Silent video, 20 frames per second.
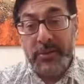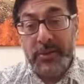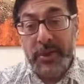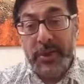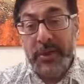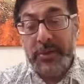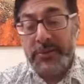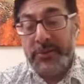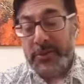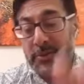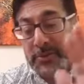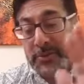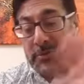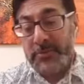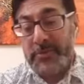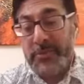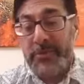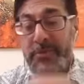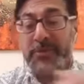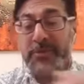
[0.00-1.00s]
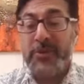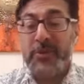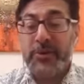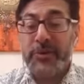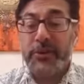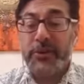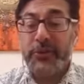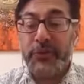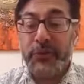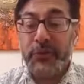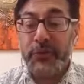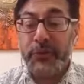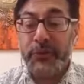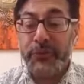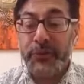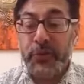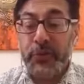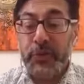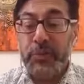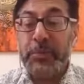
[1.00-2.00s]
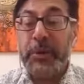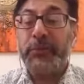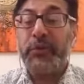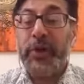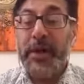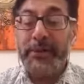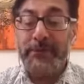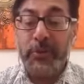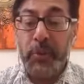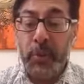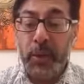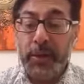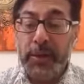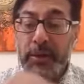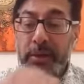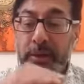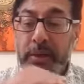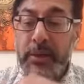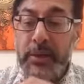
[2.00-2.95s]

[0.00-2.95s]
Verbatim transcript: Yeah, so not just for a few, but for everyone.